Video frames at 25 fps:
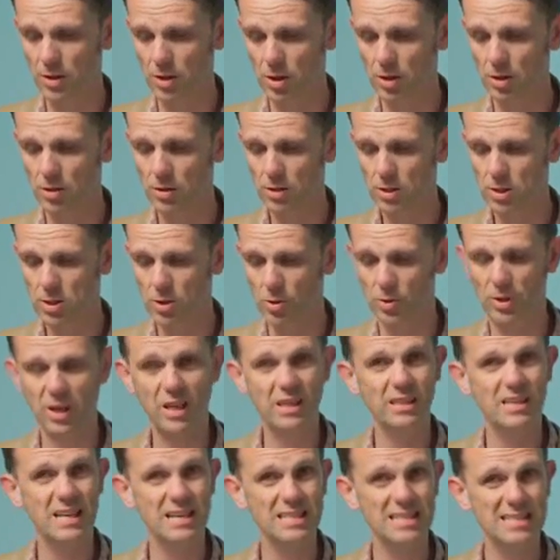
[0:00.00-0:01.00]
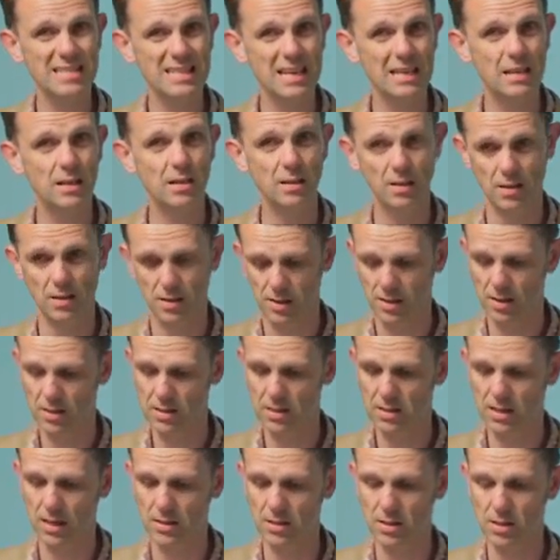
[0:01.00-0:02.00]
with the gun took it in that second
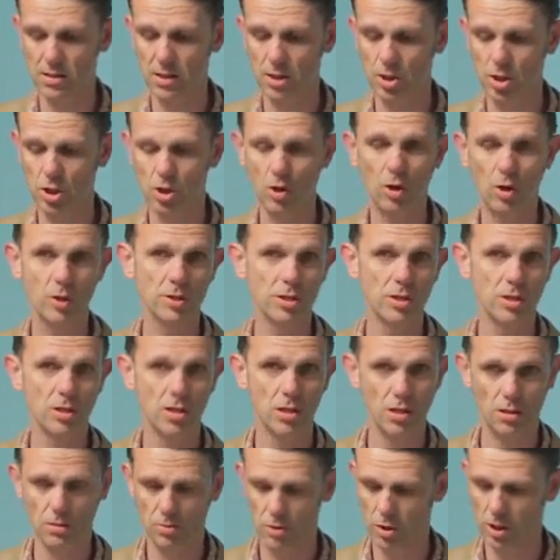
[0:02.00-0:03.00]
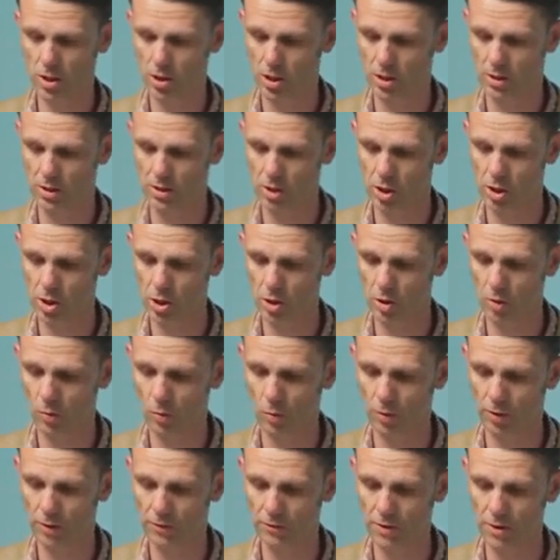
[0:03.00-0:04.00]
sense. He shot and he tragically
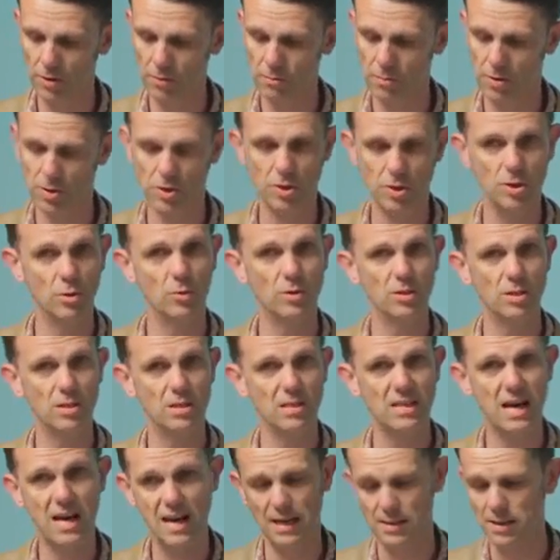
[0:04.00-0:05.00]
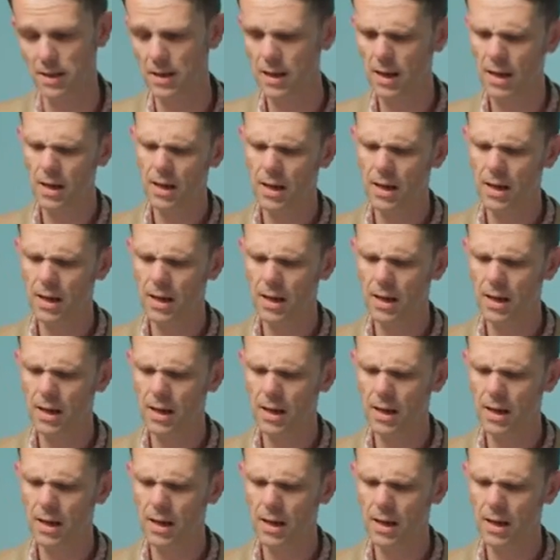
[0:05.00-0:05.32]
shot one of his pursuers dead.